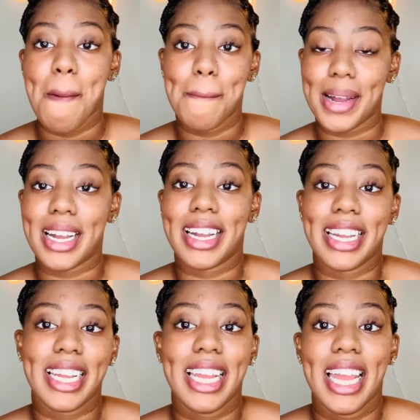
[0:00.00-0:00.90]

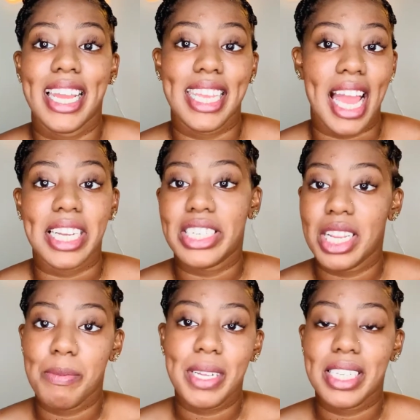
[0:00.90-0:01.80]
But yeah,
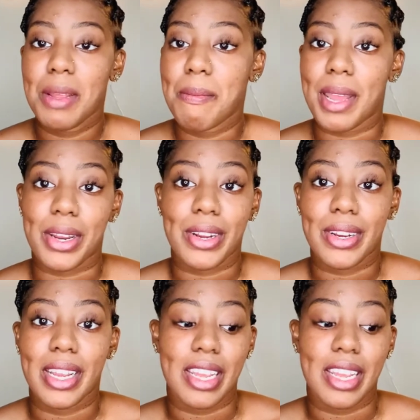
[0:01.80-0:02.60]
cheap isn't better.